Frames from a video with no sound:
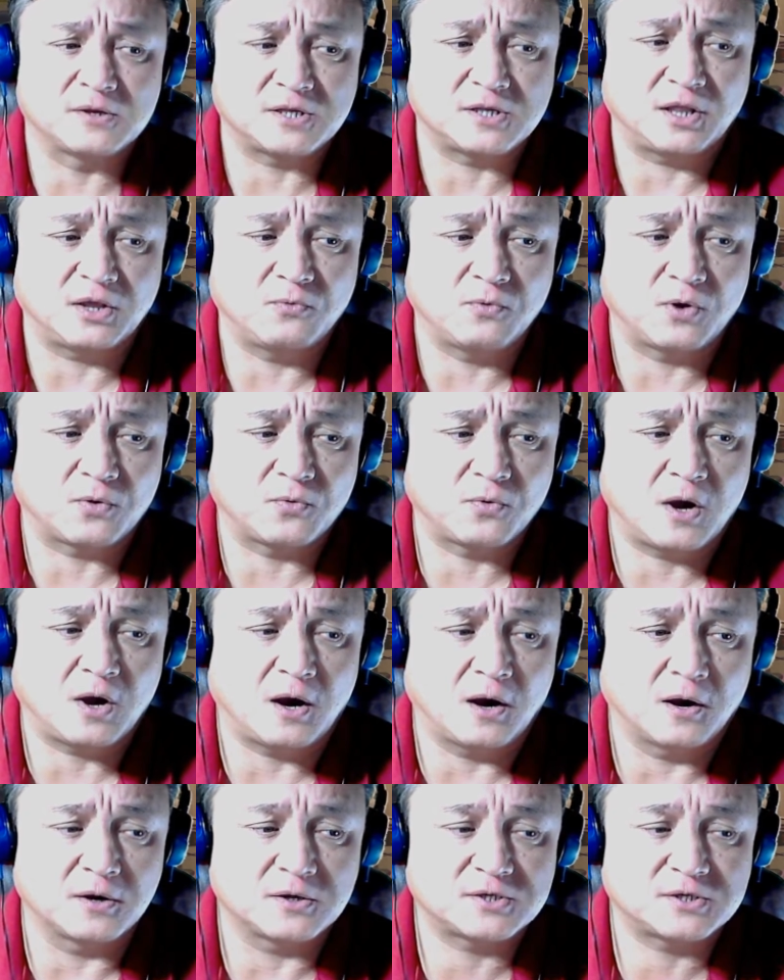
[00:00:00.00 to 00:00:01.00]
Something went
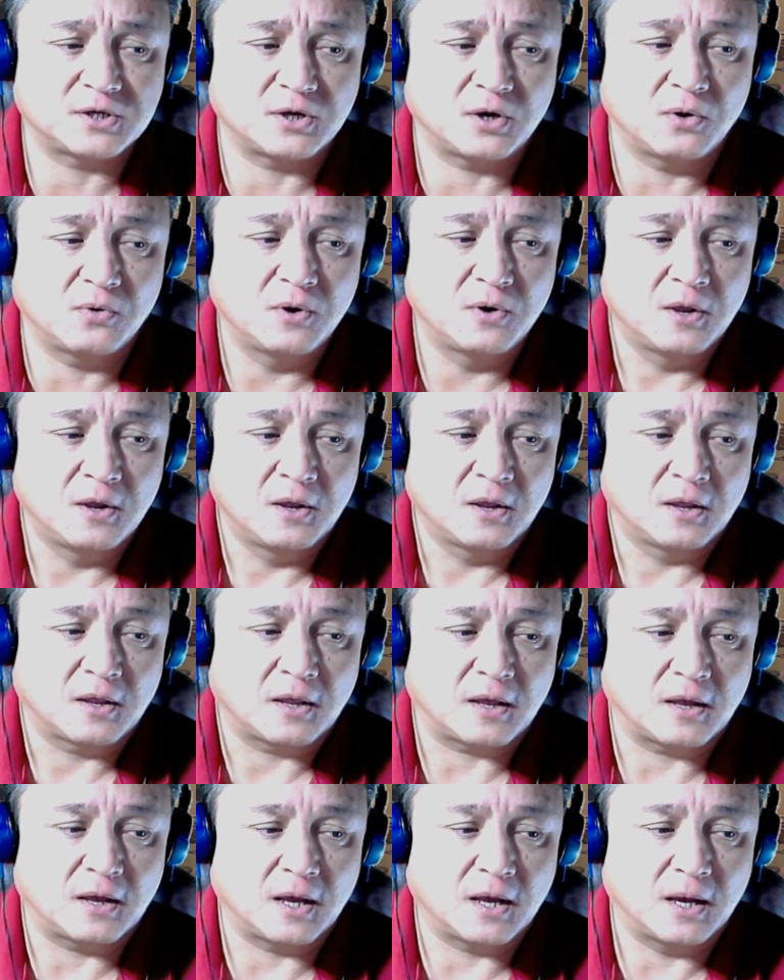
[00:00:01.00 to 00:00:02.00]
wrong. So
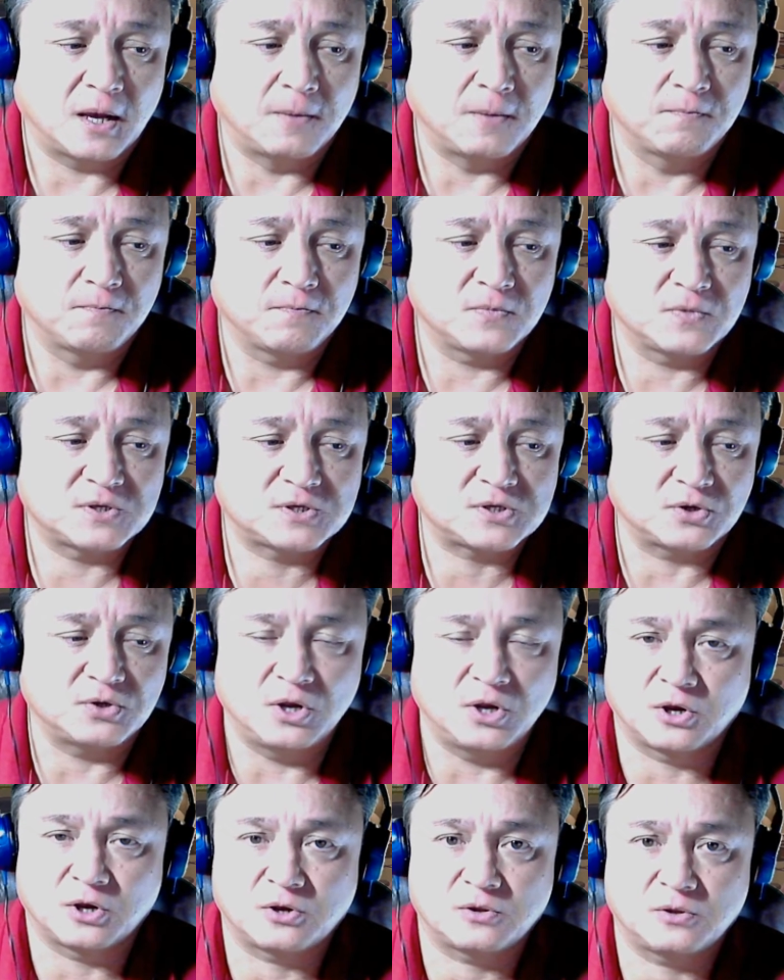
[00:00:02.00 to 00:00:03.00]

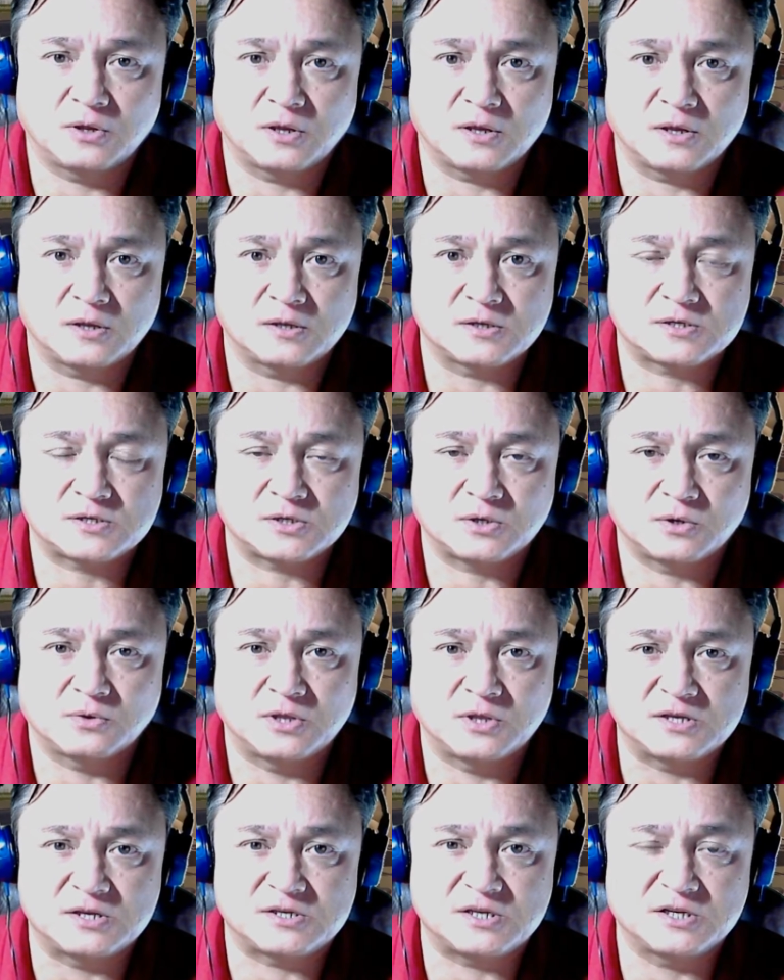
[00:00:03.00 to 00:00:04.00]
these
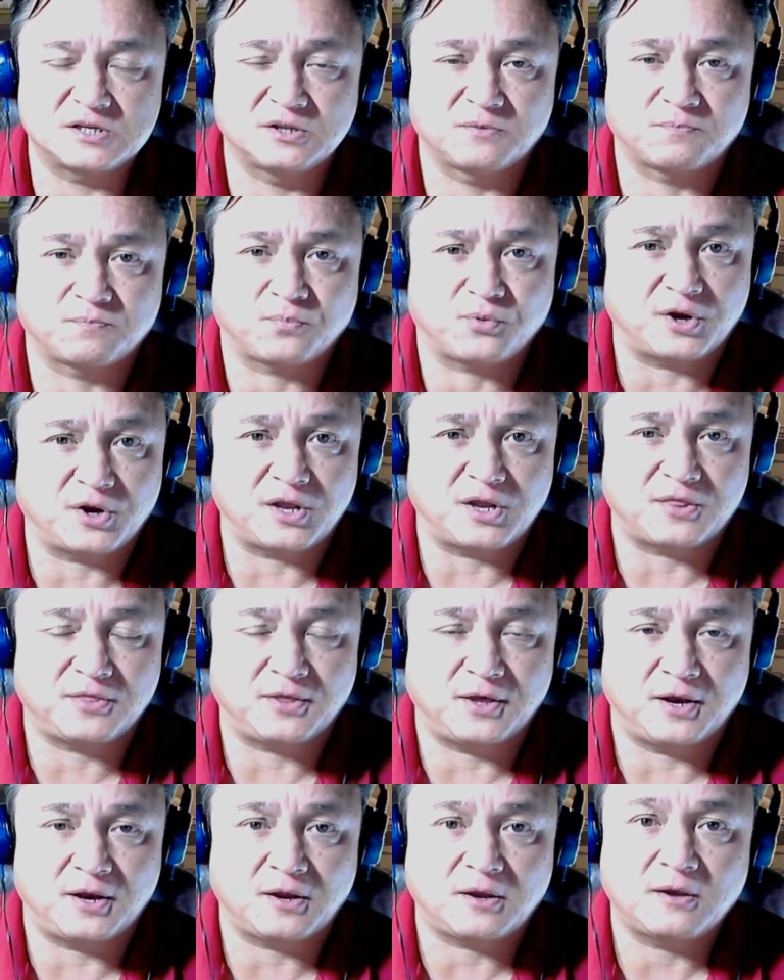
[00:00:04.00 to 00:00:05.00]
things look pretty
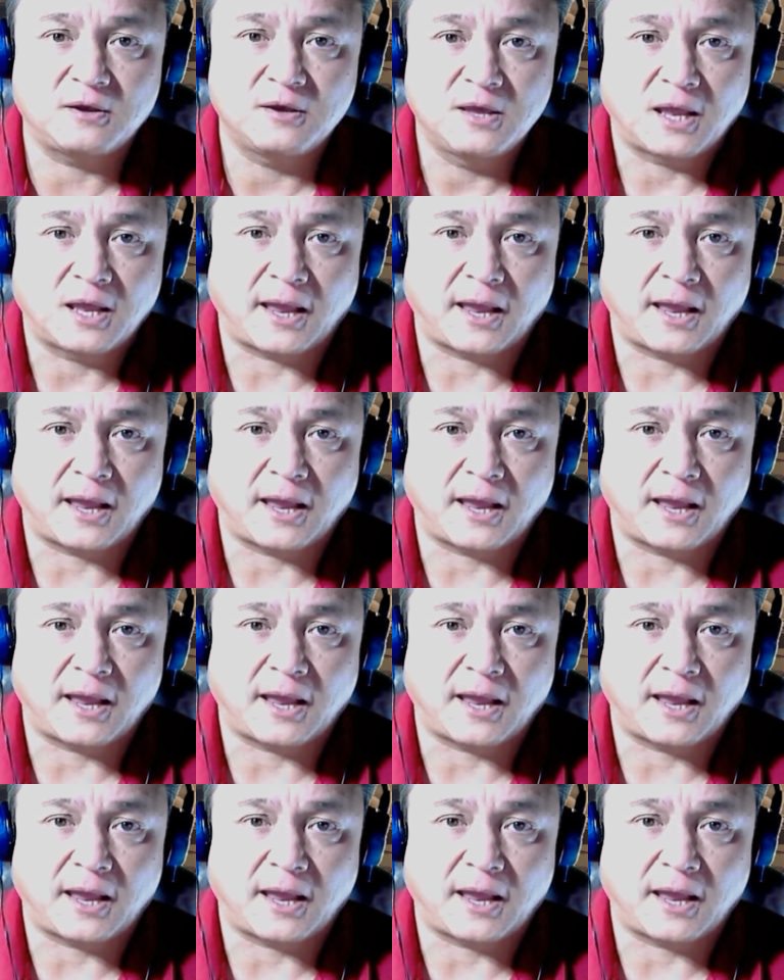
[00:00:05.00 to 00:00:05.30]
authentic,